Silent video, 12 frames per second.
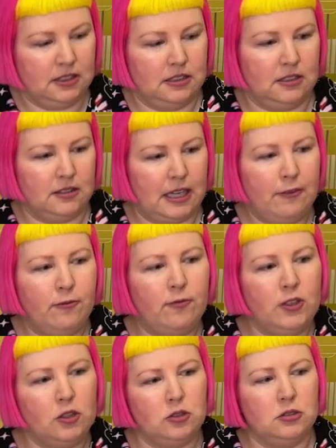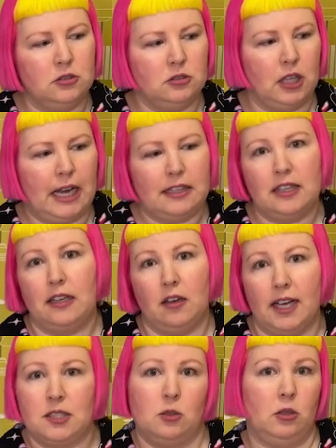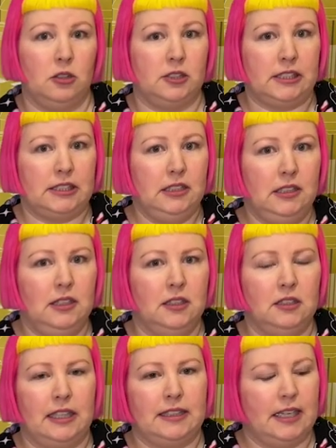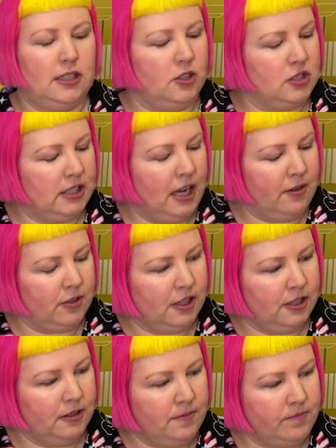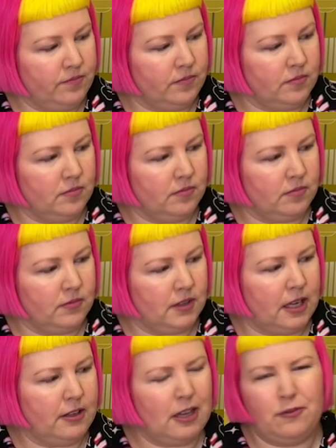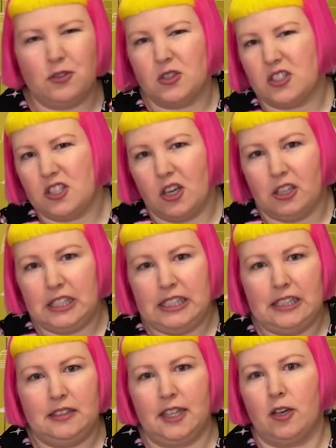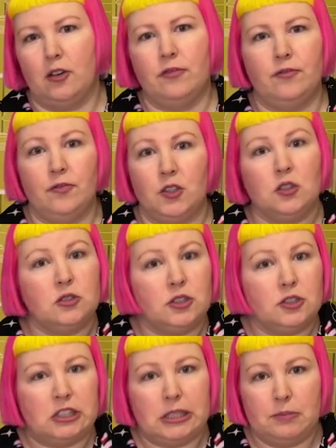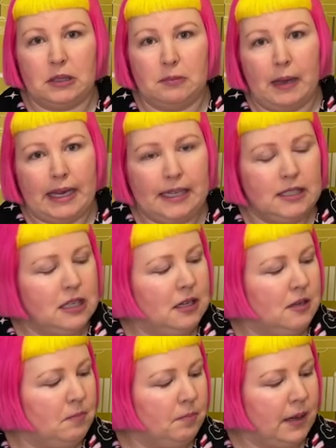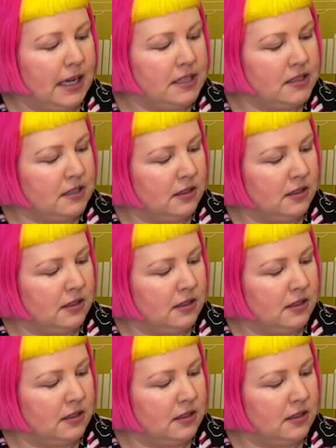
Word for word: they feel like they're nice quality. Like they usually have a they, they feel sturdy. They don't feel too cheaply made, but